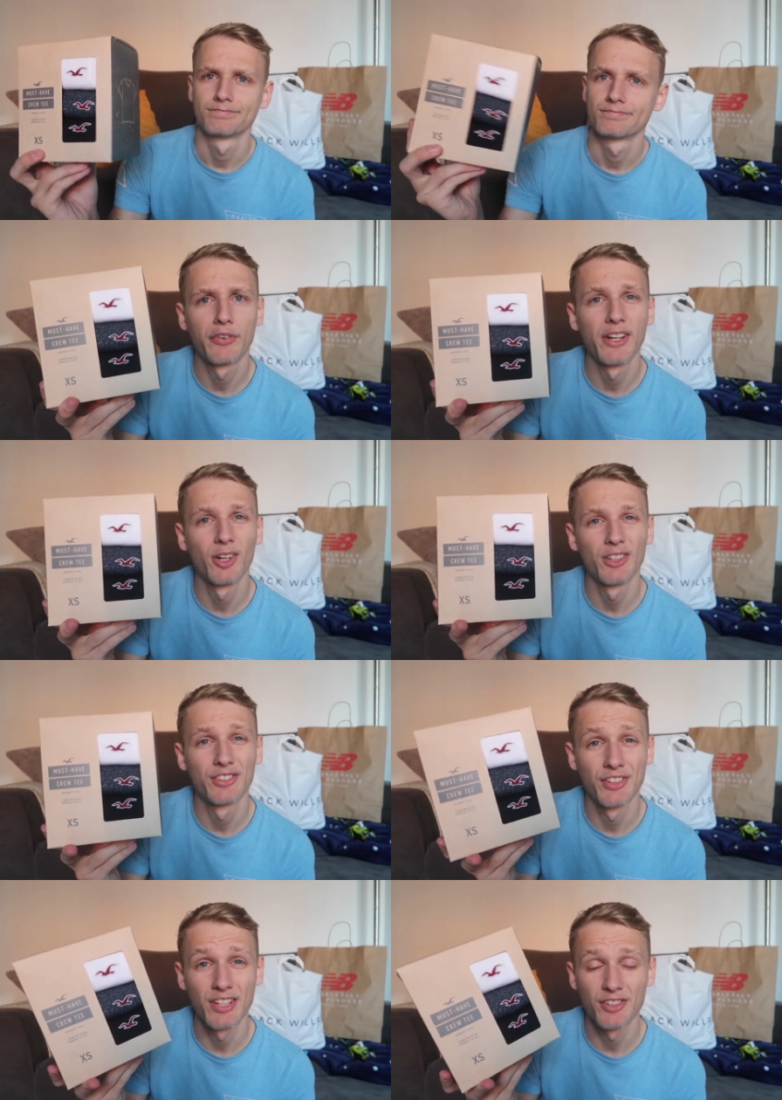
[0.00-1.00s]
Three
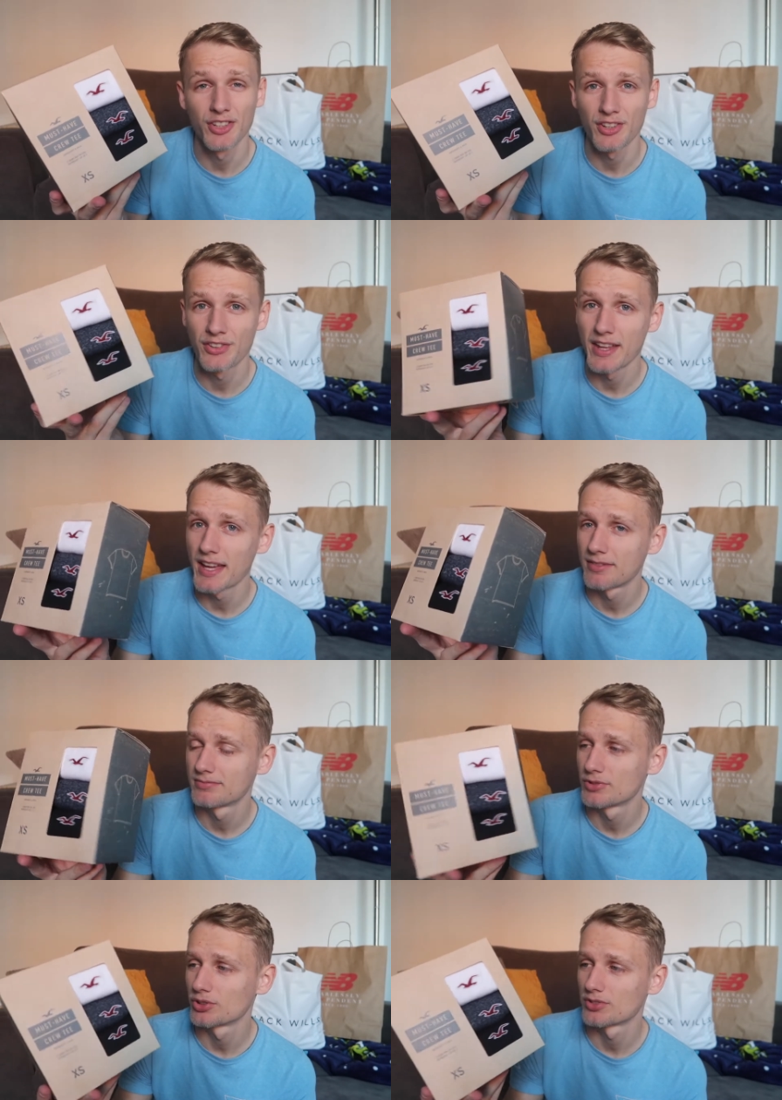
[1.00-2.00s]
Hollister t-shirts there,
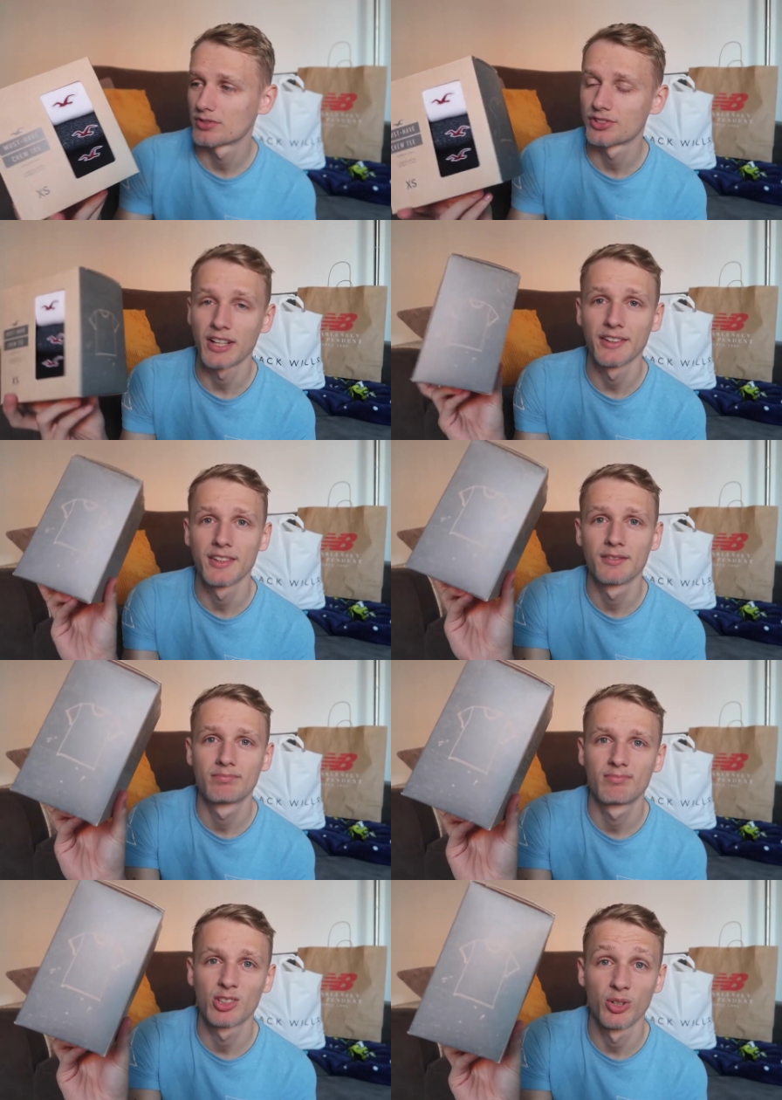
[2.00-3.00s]
just standard
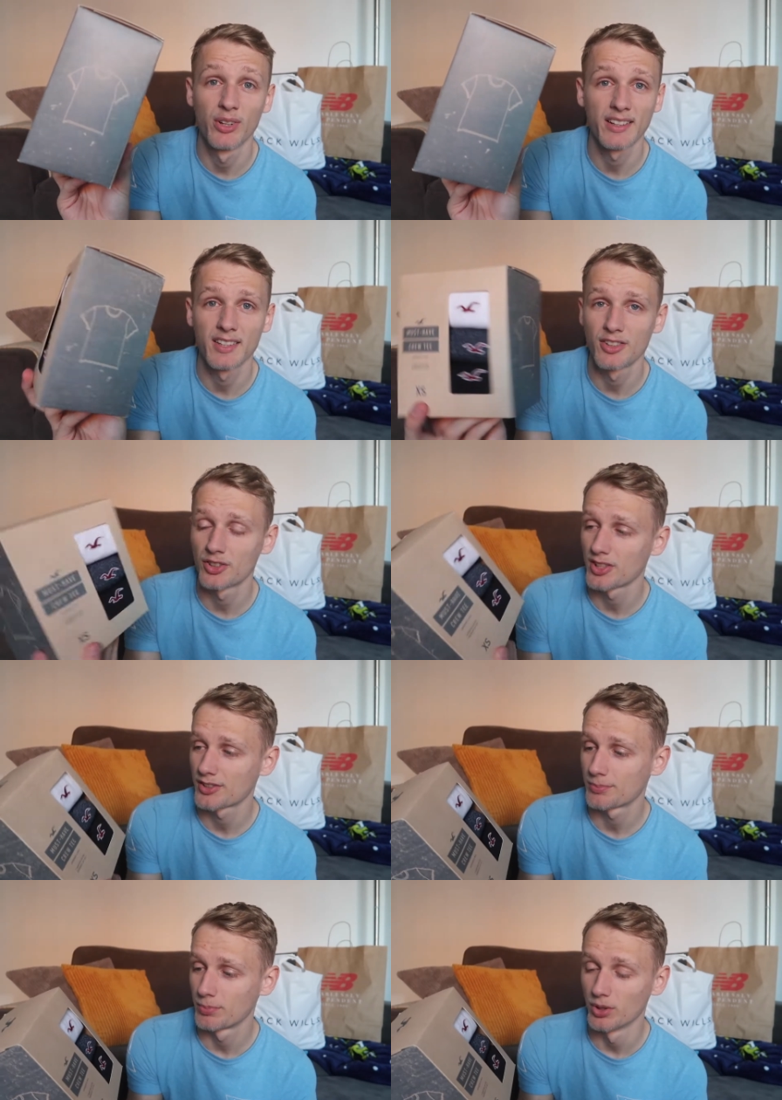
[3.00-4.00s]
crew neck
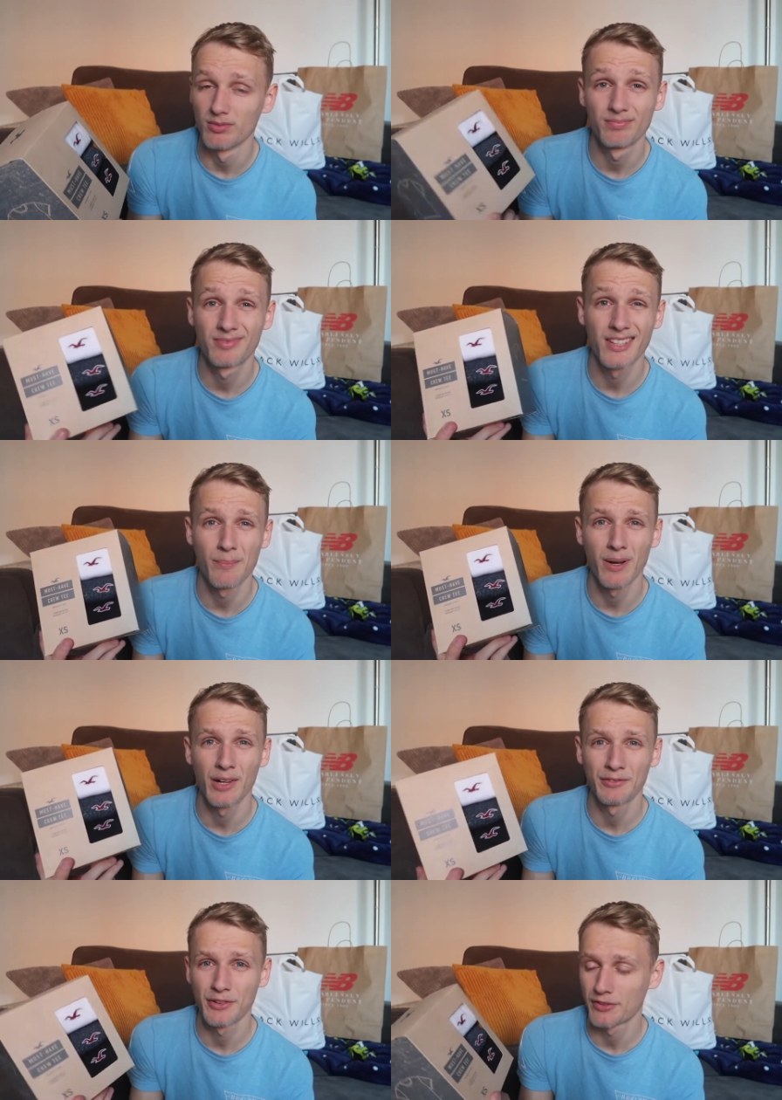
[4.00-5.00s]
t-shirts, but
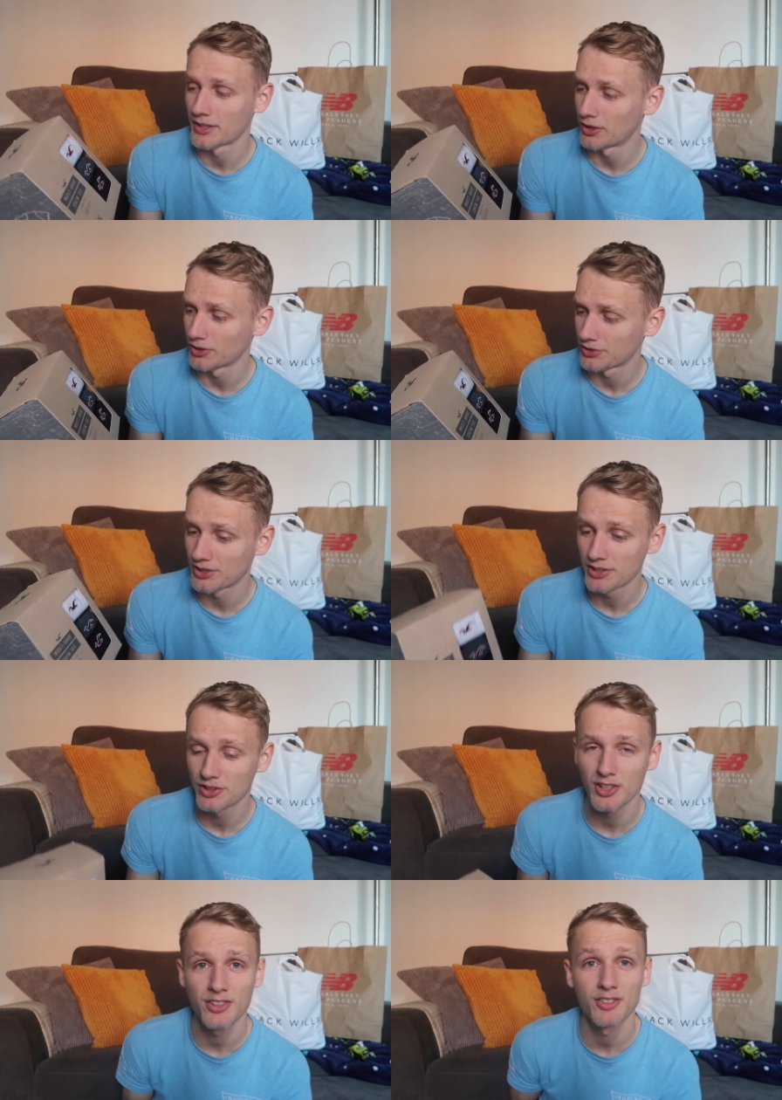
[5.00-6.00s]
£10 for three Hollister
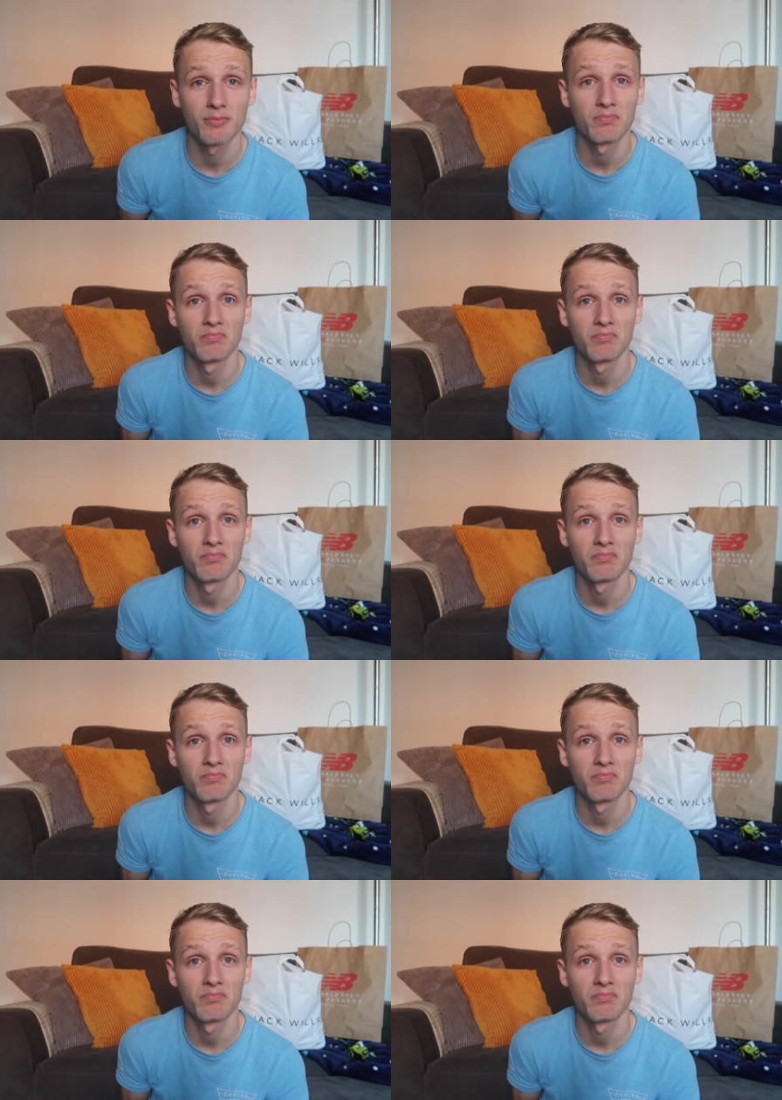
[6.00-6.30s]
t-shirts,